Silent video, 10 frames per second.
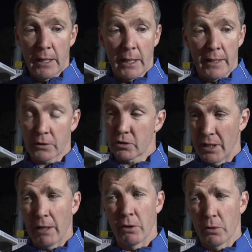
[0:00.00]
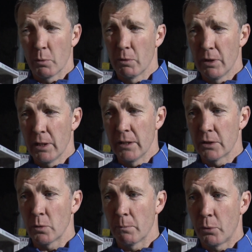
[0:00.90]
That's an area that we really need
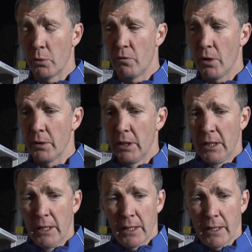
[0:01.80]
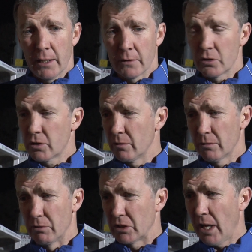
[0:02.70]
to improve on, just the
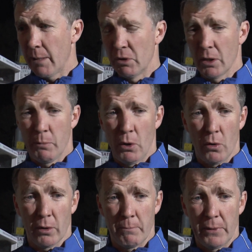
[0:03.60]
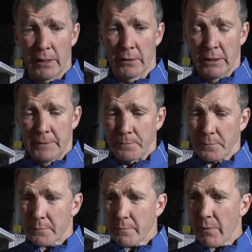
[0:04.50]
retainment of the ball and being
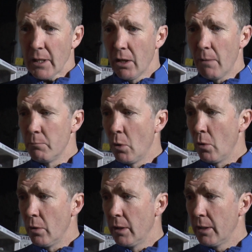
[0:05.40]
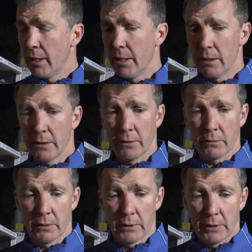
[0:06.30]
a lot more, you know,
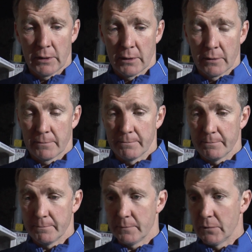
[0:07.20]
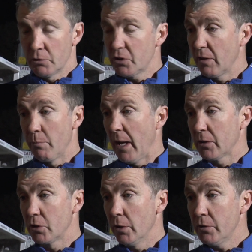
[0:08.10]
just give better
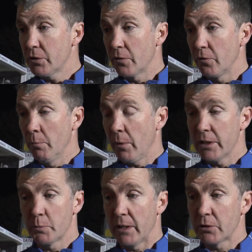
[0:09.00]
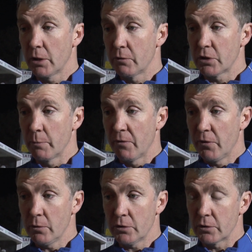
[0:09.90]
service to the front players, better service to the
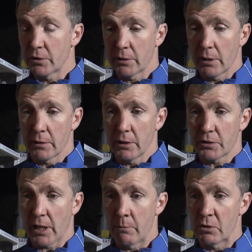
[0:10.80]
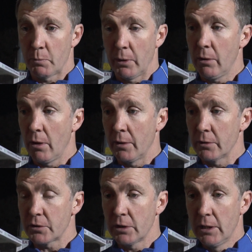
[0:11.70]
midfielders, because this game was built on
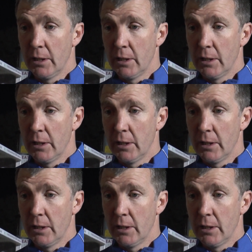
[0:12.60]
us